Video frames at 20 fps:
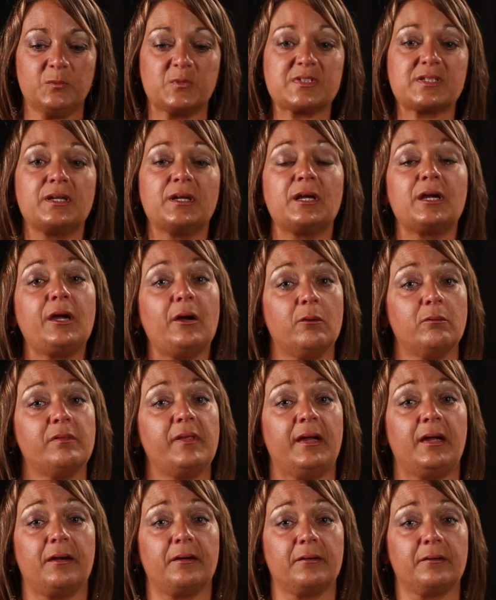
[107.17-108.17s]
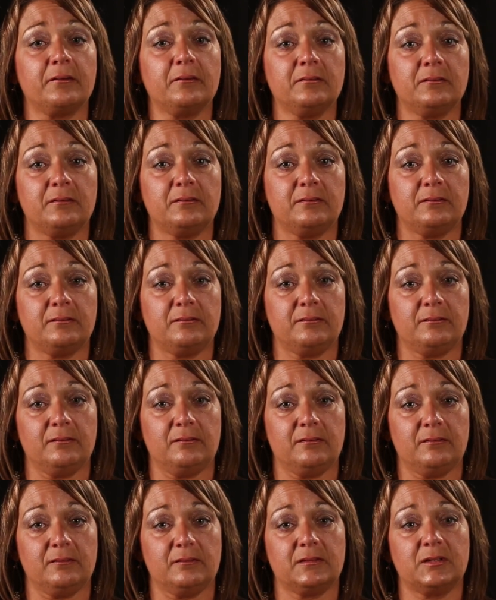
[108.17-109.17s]
was going to go there
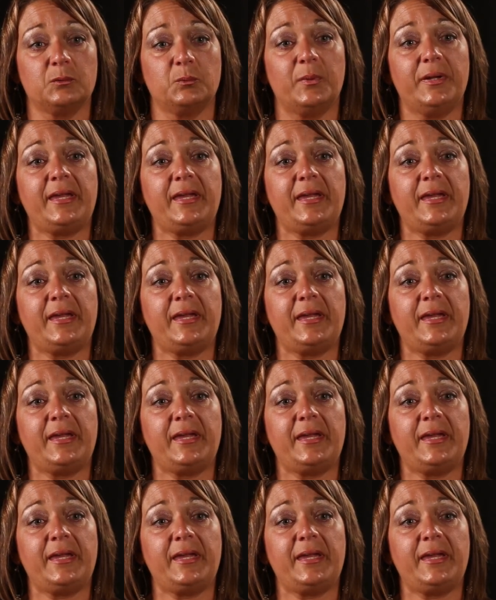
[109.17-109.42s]
the